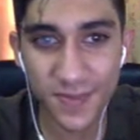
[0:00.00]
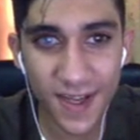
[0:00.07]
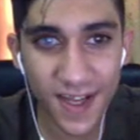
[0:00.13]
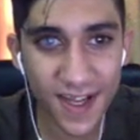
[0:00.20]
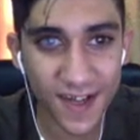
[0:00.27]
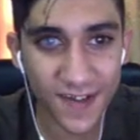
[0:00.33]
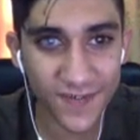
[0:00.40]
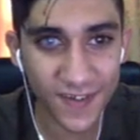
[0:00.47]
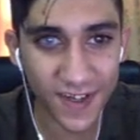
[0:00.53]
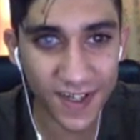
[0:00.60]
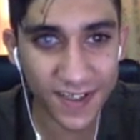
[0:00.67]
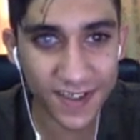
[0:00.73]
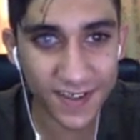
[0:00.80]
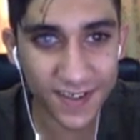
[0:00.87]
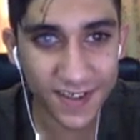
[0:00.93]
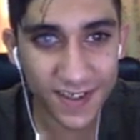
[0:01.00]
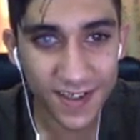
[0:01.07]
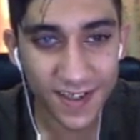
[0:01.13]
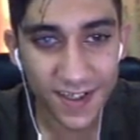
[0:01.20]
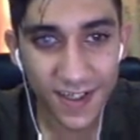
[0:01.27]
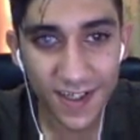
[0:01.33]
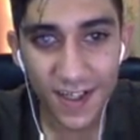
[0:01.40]
perfect.
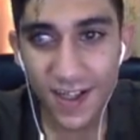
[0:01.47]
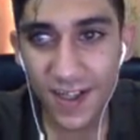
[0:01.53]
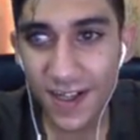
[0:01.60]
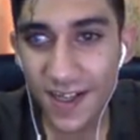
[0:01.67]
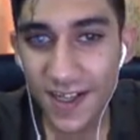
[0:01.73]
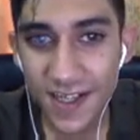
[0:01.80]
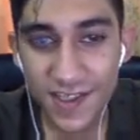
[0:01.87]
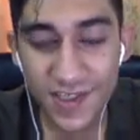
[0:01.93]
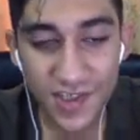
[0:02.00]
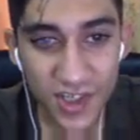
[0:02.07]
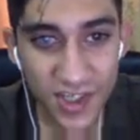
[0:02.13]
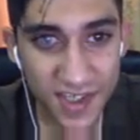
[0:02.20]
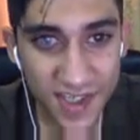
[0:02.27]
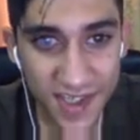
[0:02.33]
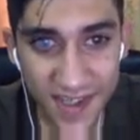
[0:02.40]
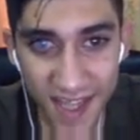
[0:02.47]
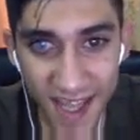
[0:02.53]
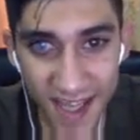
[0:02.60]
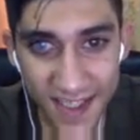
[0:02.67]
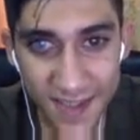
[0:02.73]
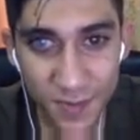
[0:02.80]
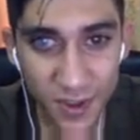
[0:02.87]
It's just the
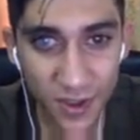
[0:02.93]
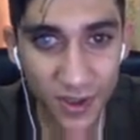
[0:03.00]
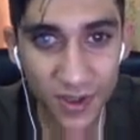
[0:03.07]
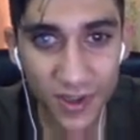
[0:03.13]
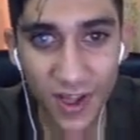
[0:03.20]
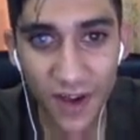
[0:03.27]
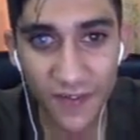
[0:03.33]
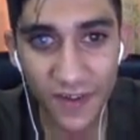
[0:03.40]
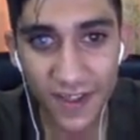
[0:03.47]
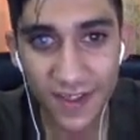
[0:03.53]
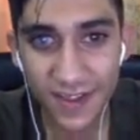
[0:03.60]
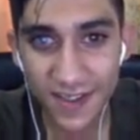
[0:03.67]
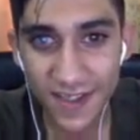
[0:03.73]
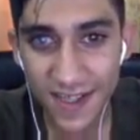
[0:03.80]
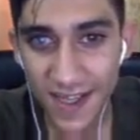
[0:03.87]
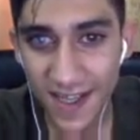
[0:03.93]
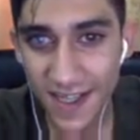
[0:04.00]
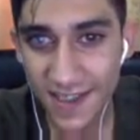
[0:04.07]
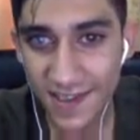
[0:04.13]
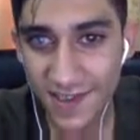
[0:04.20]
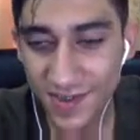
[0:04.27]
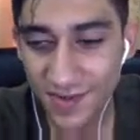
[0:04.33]
text, but I love it.
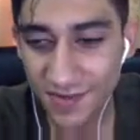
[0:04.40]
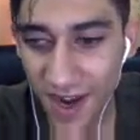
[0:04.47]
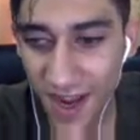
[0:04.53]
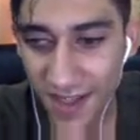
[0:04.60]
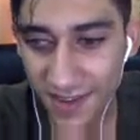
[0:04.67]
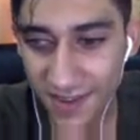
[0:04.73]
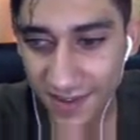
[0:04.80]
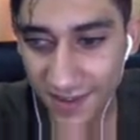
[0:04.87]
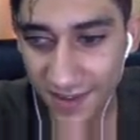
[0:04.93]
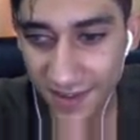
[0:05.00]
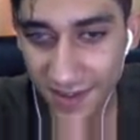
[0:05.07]
It's great.